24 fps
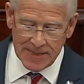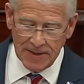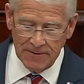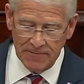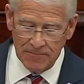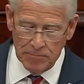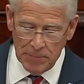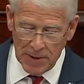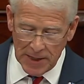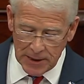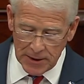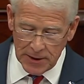of
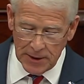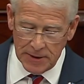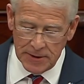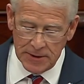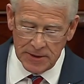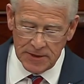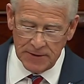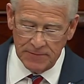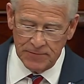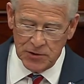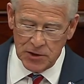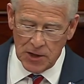
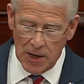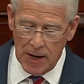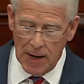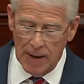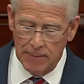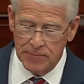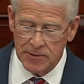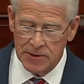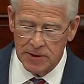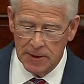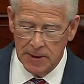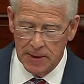millions of
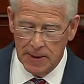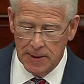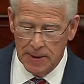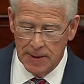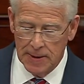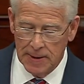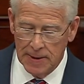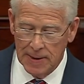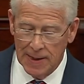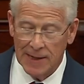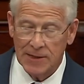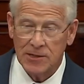jobs
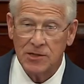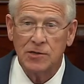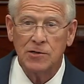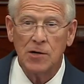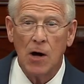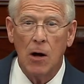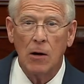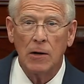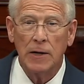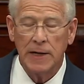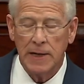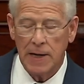and
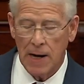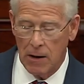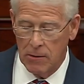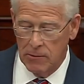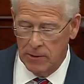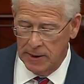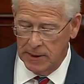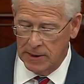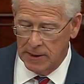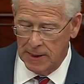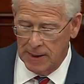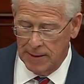stalling our
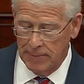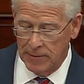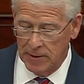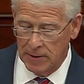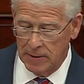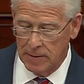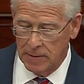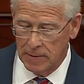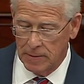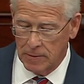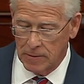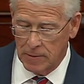economic
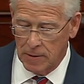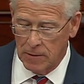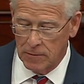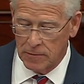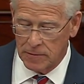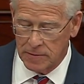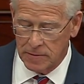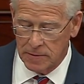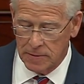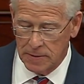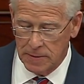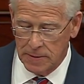
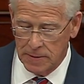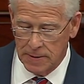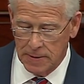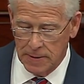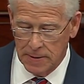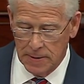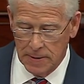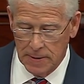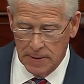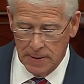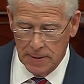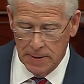growth.
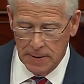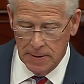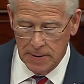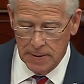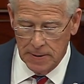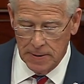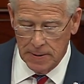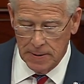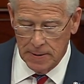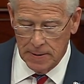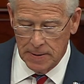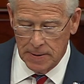
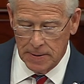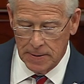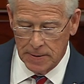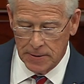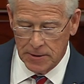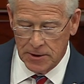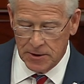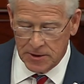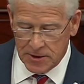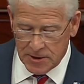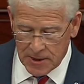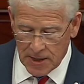
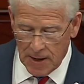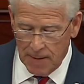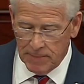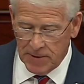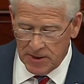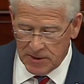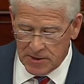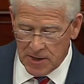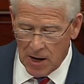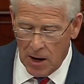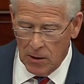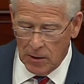To sum
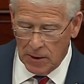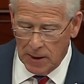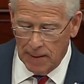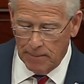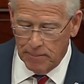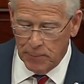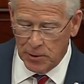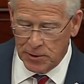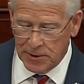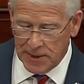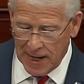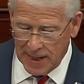this all up,
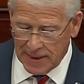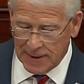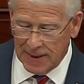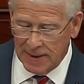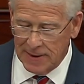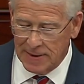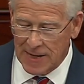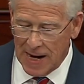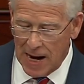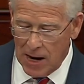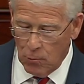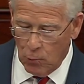protecting
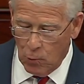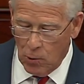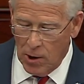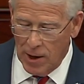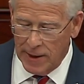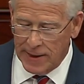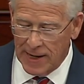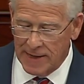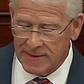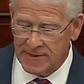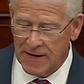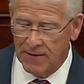
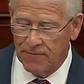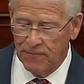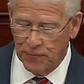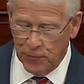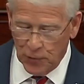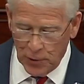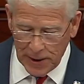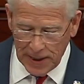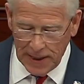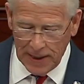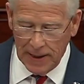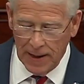Taiwan as a
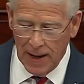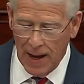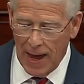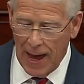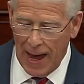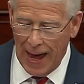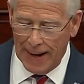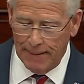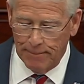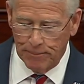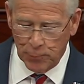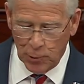free
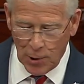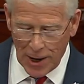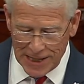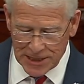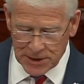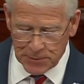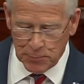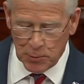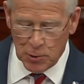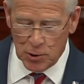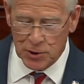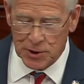and
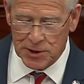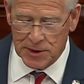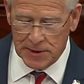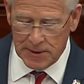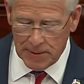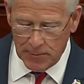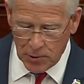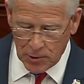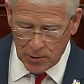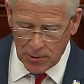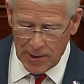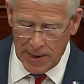prosperous
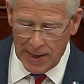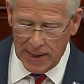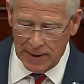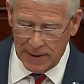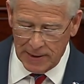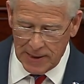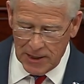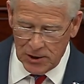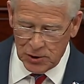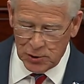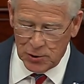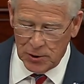democratic
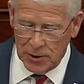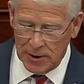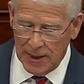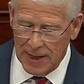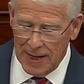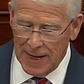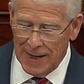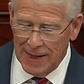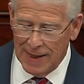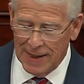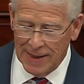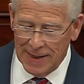nation
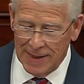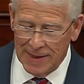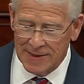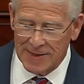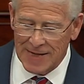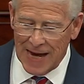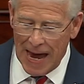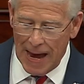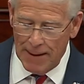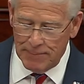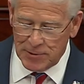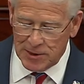is
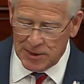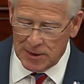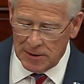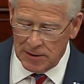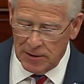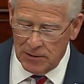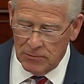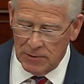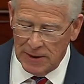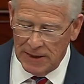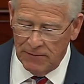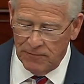
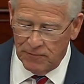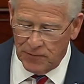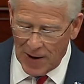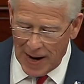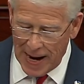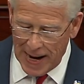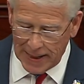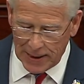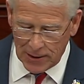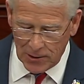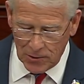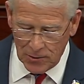absolutely
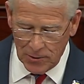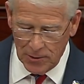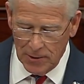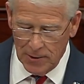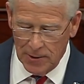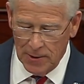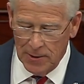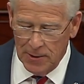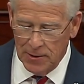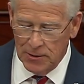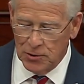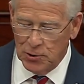vital
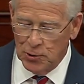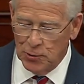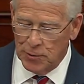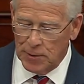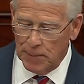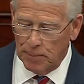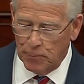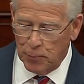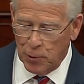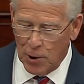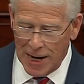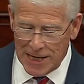to the
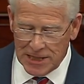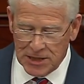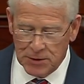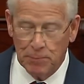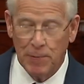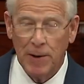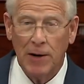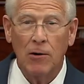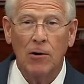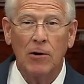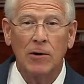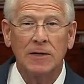
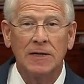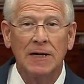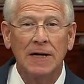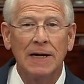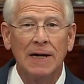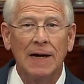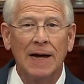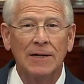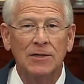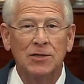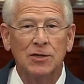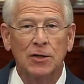
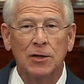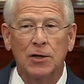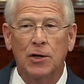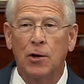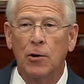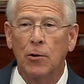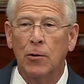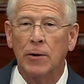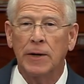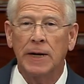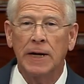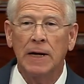prosperity and
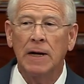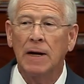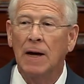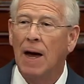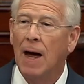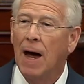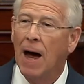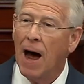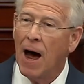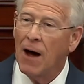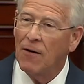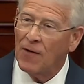security
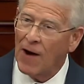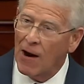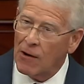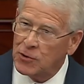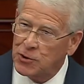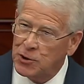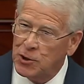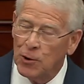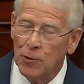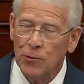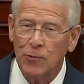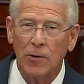of our
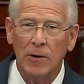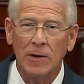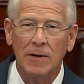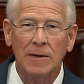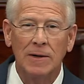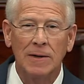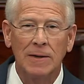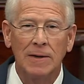children